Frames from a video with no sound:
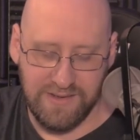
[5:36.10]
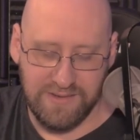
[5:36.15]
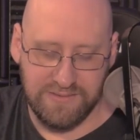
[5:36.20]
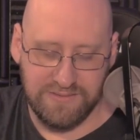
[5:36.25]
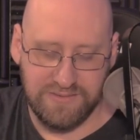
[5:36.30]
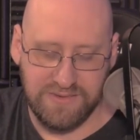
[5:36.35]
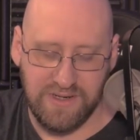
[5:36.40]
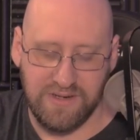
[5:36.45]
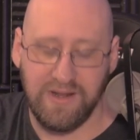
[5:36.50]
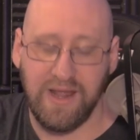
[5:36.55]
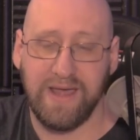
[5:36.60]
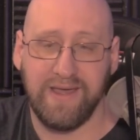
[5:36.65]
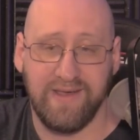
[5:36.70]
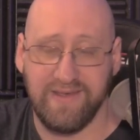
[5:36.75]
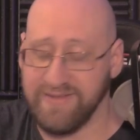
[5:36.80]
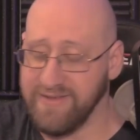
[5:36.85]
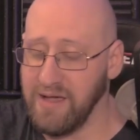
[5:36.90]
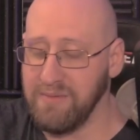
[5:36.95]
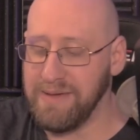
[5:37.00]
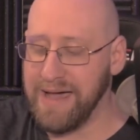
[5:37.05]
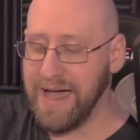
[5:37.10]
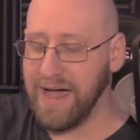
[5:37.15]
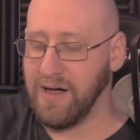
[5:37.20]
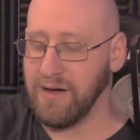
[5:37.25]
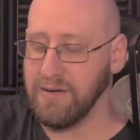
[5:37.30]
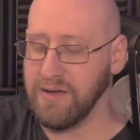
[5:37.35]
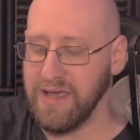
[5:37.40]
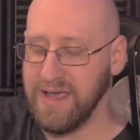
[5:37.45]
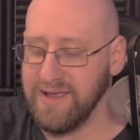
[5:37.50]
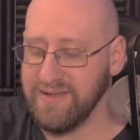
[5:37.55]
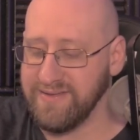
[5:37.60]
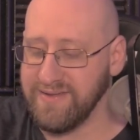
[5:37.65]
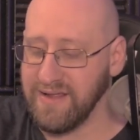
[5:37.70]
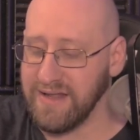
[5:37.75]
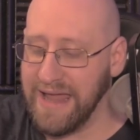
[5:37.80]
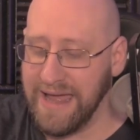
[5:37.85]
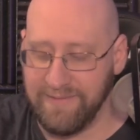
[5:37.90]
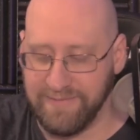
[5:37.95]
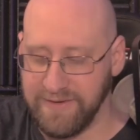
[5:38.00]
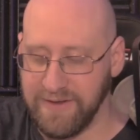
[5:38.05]
they're like, somehow it's the
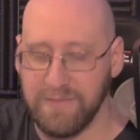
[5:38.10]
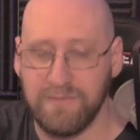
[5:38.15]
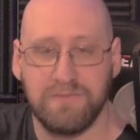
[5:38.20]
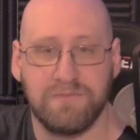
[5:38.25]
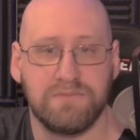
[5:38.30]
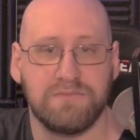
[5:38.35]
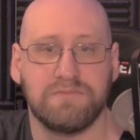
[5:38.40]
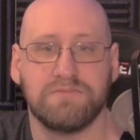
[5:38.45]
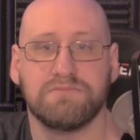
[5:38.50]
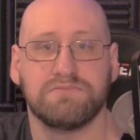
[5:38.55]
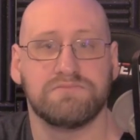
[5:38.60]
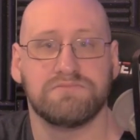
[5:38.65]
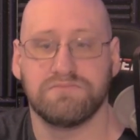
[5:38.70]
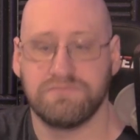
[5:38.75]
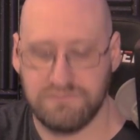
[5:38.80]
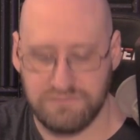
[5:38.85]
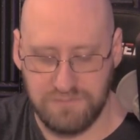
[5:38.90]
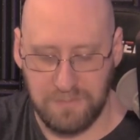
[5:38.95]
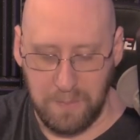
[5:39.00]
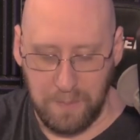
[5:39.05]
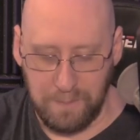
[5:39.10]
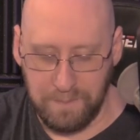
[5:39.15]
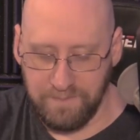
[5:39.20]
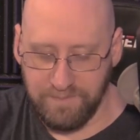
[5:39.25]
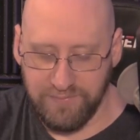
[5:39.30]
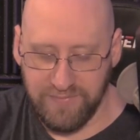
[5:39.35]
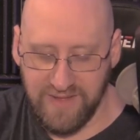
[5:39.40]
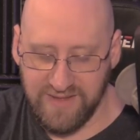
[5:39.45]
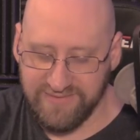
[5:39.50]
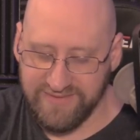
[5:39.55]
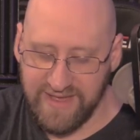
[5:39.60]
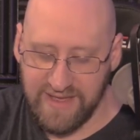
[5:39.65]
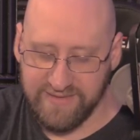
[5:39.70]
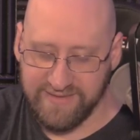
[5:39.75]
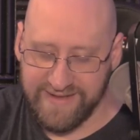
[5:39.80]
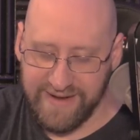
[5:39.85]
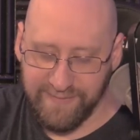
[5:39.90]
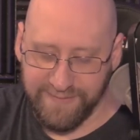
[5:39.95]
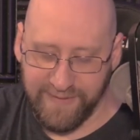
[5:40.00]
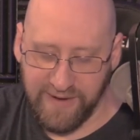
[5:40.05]
left. Obama. It's, it's
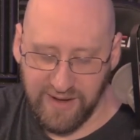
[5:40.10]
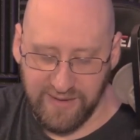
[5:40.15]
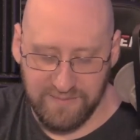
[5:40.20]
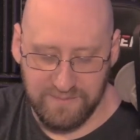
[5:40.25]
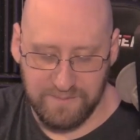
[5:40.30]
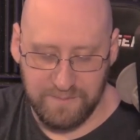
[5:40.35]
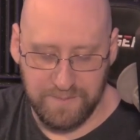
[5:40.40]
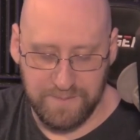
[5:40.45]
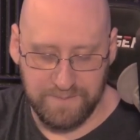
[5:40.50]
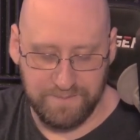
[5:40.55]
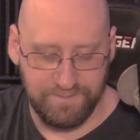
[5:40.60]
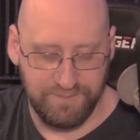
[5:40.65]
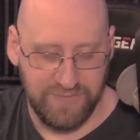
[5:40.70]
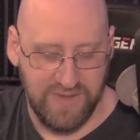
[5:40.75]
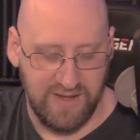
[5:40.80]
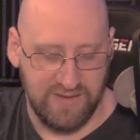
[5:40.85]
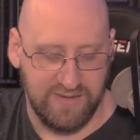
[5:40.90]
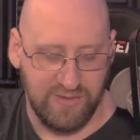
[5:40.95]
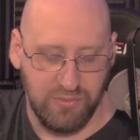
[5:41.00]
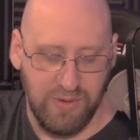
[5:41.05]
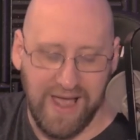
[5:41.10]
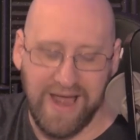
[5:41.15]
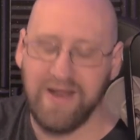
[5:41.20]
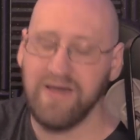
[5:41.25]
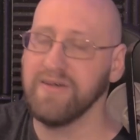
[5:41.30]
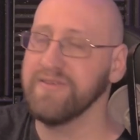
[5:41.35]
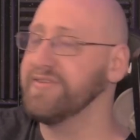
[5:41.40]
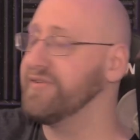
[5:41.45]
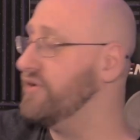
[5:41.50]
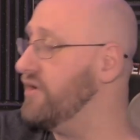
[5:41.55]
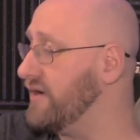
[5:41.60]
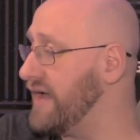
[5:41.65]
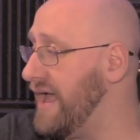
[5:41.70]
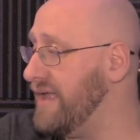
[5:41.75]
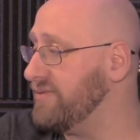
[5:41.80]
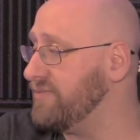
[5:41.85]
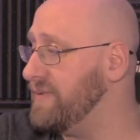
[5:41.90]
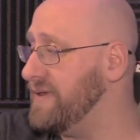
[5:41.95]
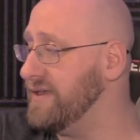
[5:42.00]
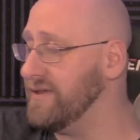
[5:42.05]
their fault. The, the rhinos are
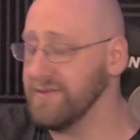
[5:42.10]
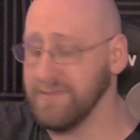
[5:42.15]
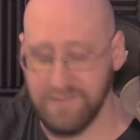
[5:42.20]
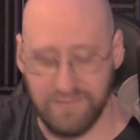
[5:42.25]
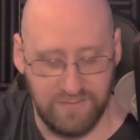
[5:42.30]
against me.